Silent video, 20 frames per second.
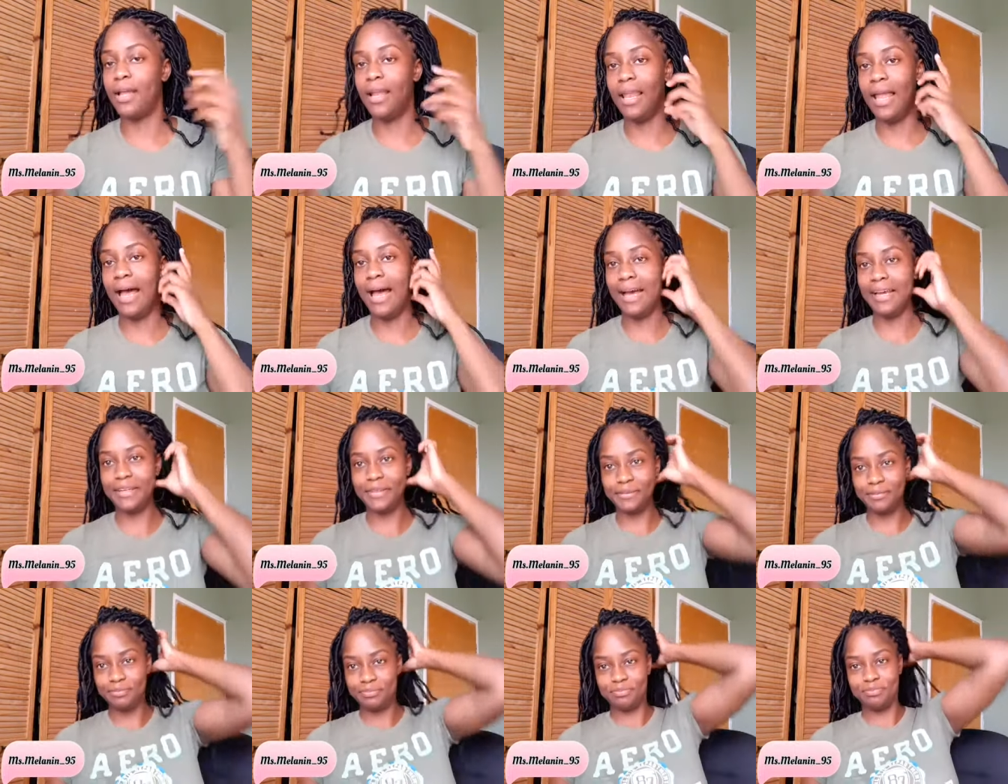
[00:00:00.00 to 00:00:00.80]

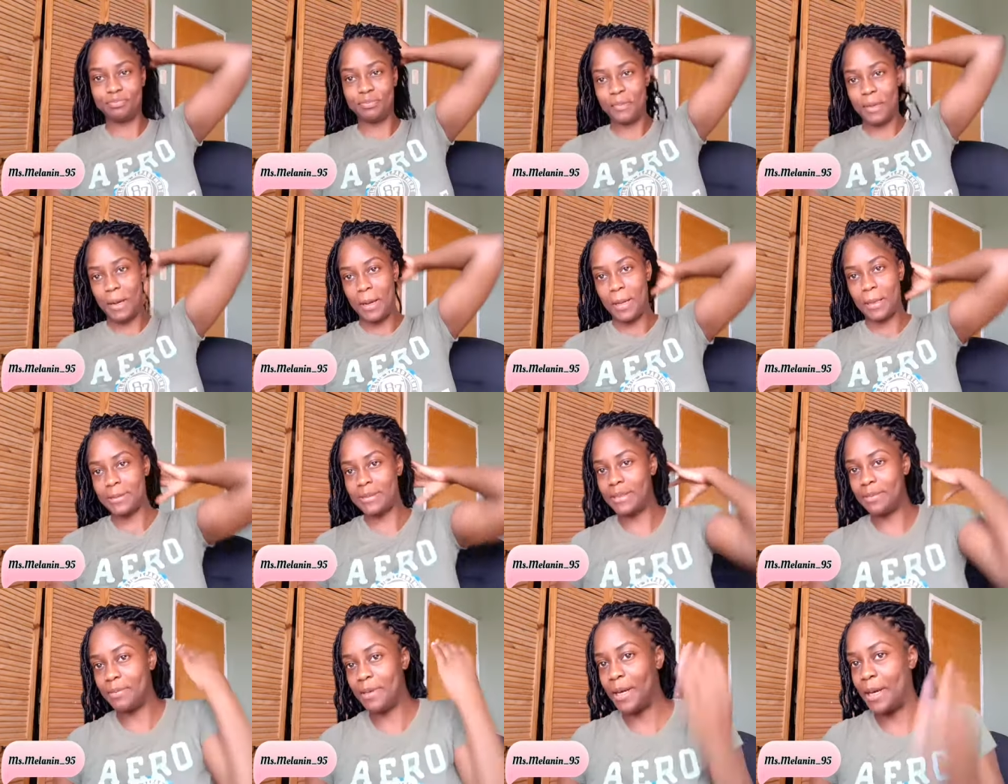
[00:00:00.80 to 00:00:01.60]
Lad, locks
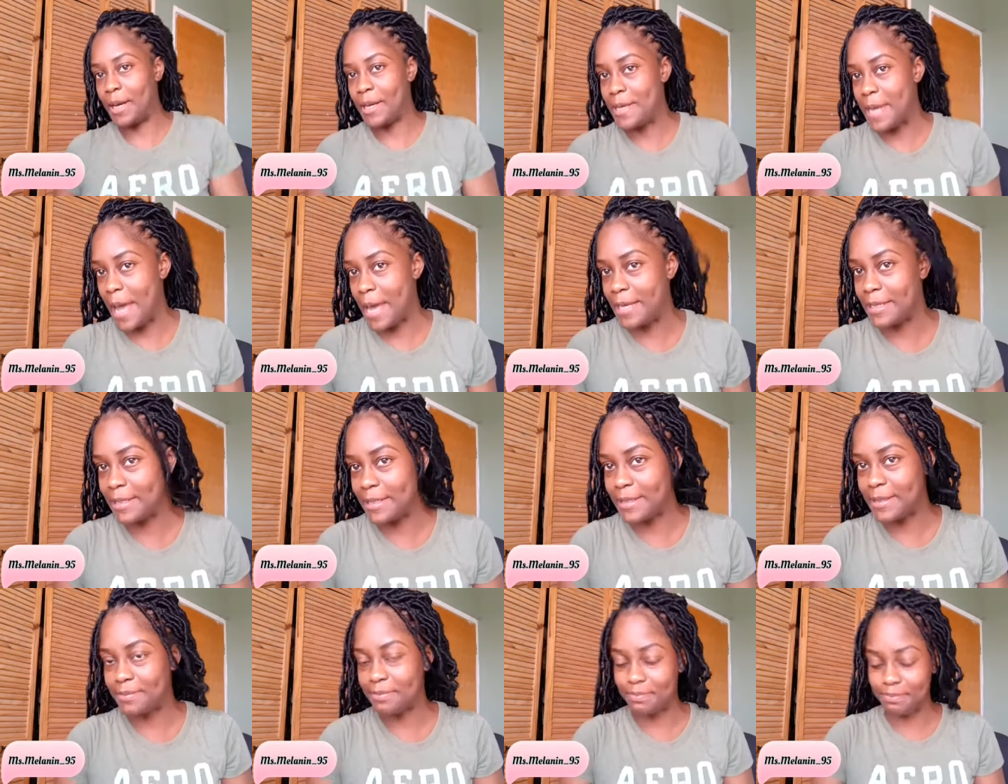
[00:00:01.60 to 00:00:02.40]
them long and nice.
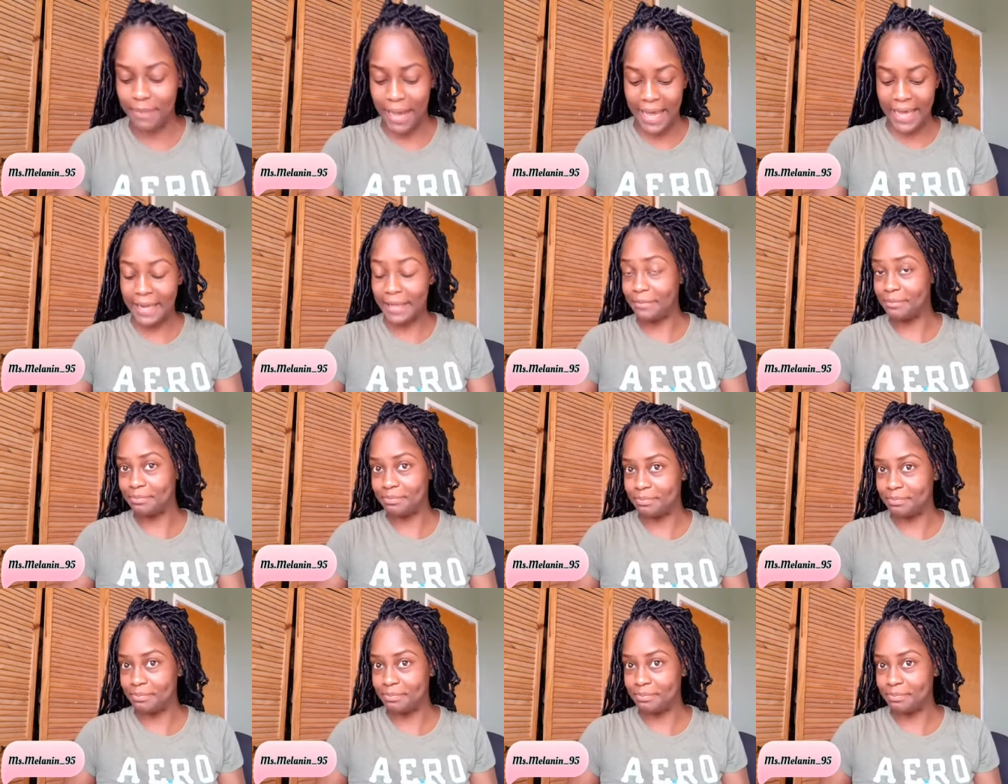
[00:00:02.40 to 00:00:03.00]
Bad.